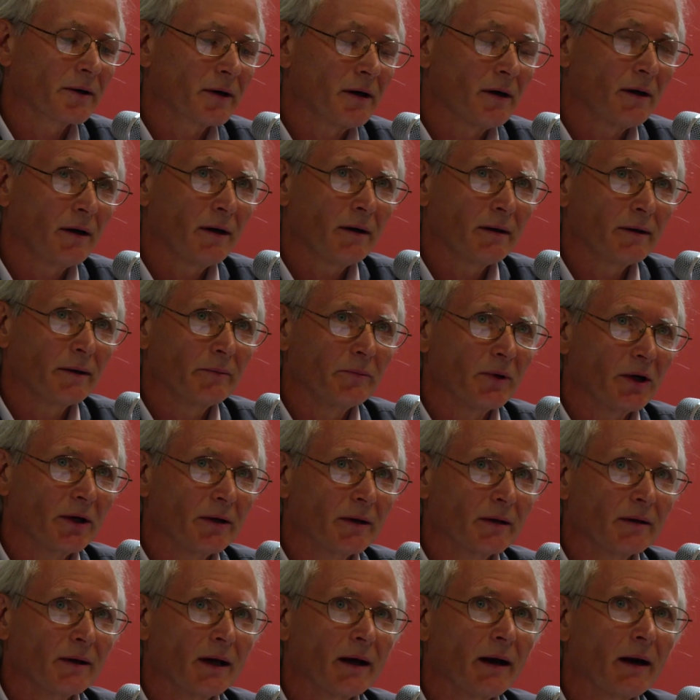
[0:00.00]

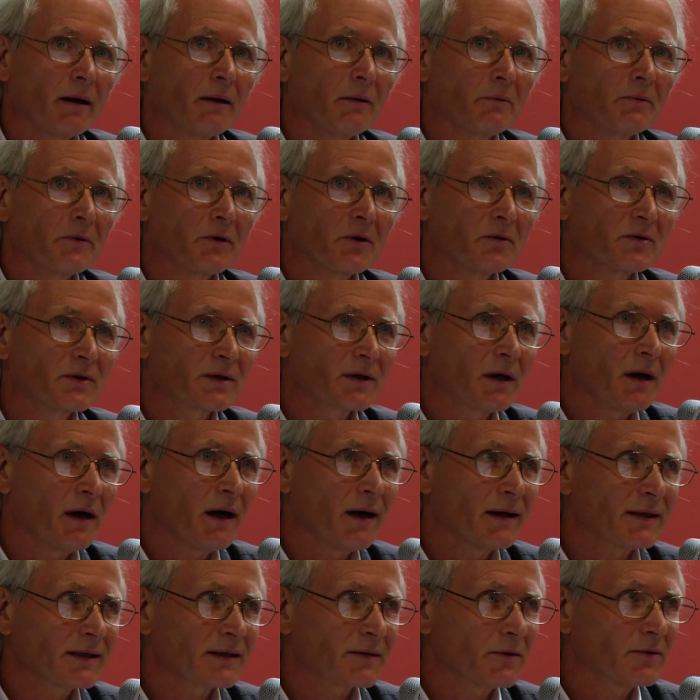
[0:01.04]
economy and how those
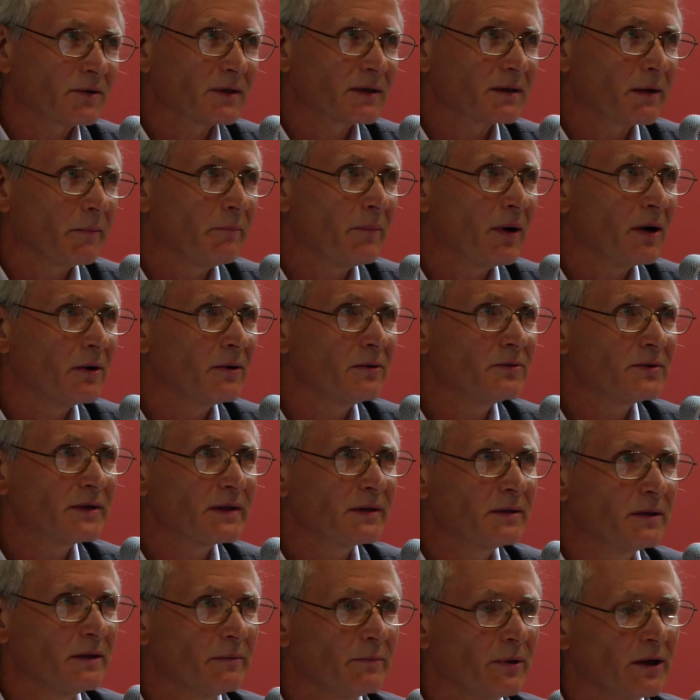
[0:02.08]
costs are
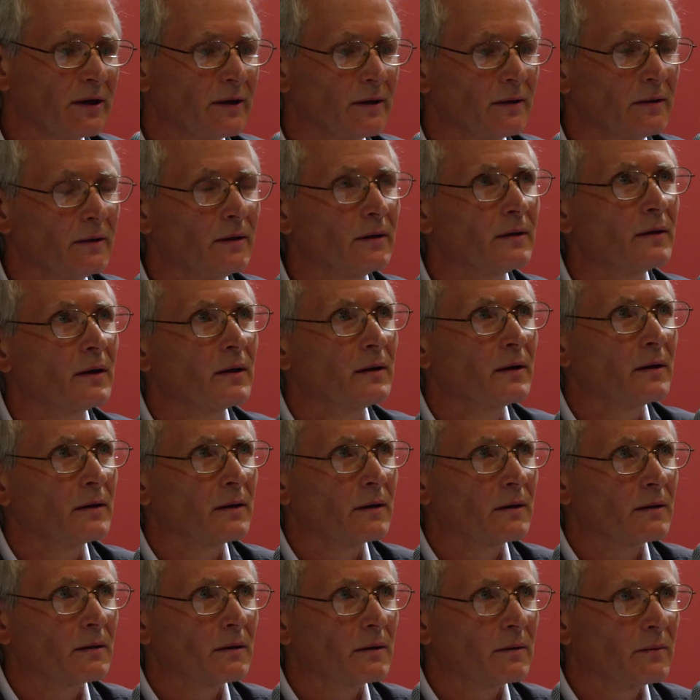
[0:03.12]
supposed to be
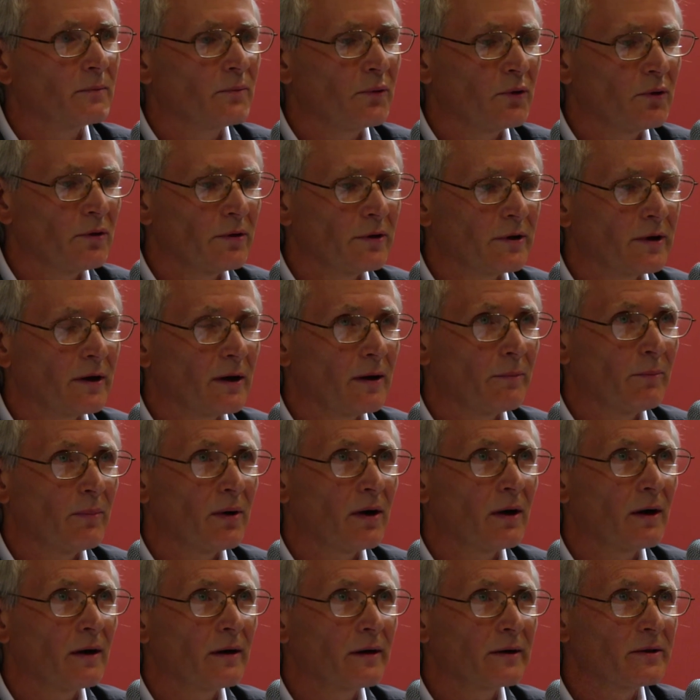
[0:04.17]
put
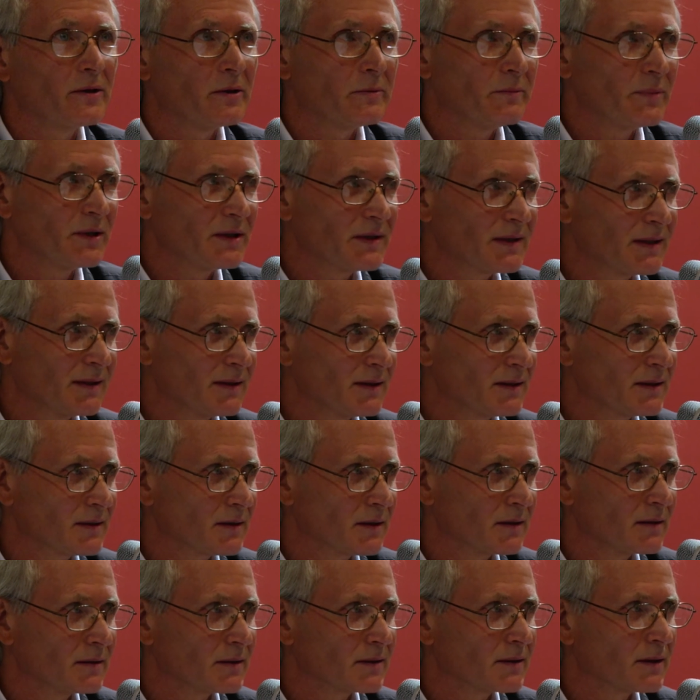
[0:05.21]
upon the
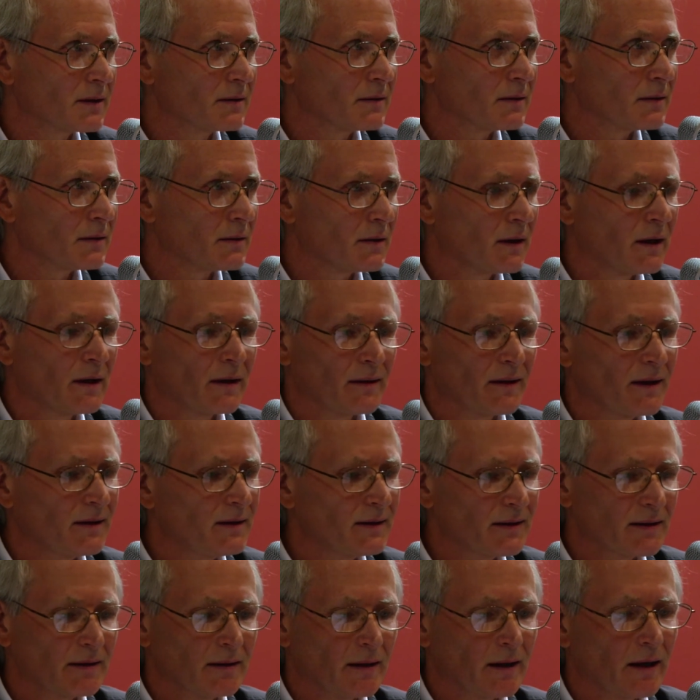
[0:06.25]
businesses. That
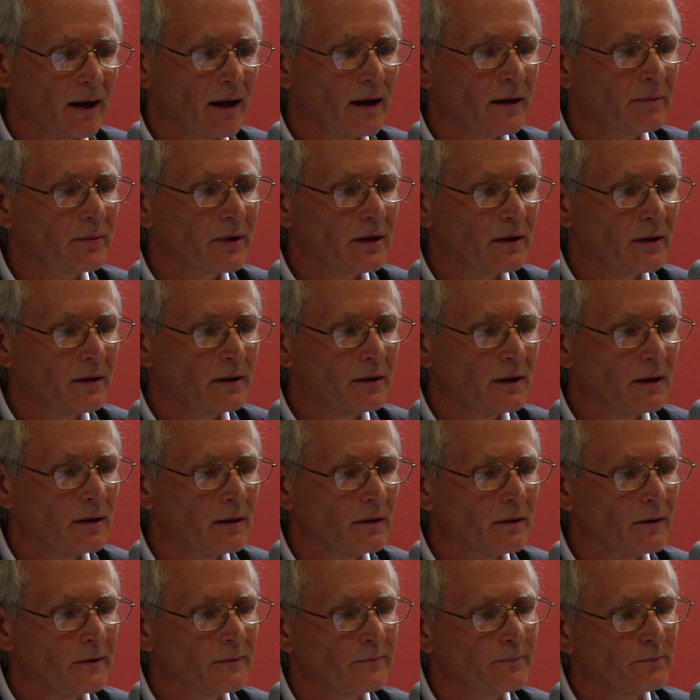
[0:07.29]
isn't happening
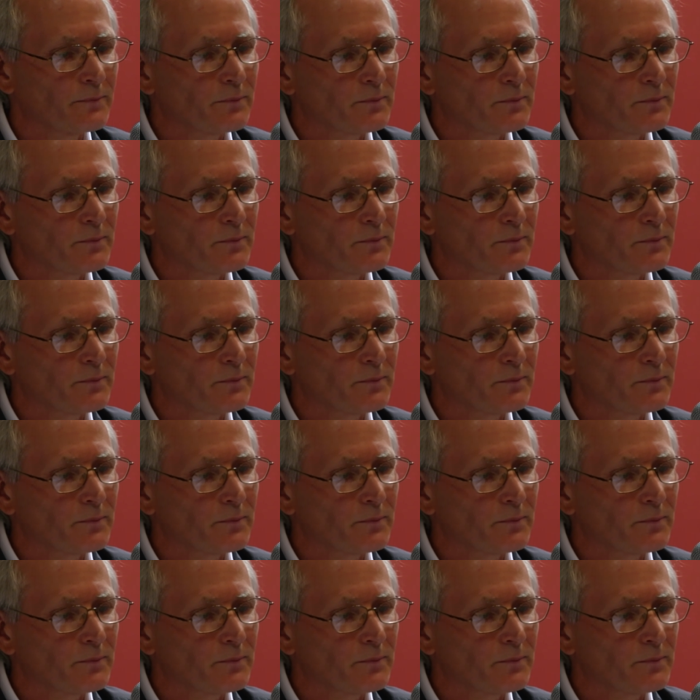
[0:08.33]
here.